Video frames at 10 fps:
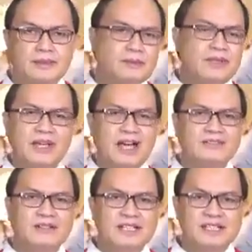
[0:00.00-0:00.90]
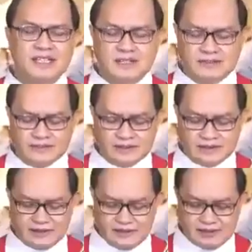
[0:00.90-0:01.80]
We have received
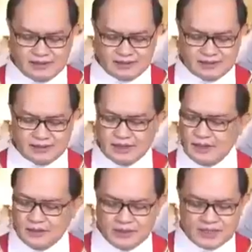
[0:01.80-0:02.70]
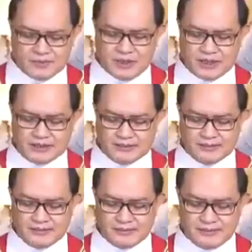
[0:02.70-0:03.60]
the Holy Spirit
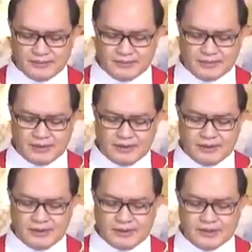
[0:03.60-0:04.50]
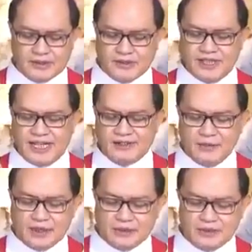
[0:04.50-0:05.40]
so
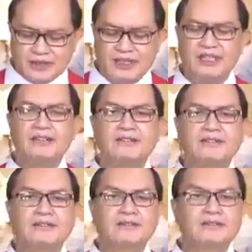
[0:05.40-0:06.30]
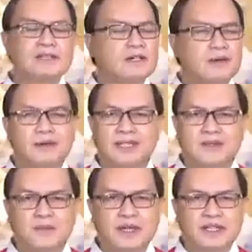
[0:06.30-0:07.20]
that we could give the Holy
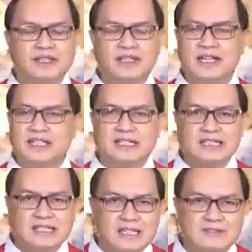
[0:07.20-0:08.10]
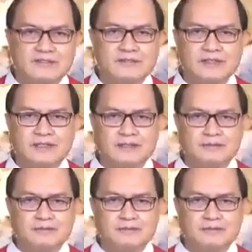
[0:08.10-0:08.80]
Spirit as gift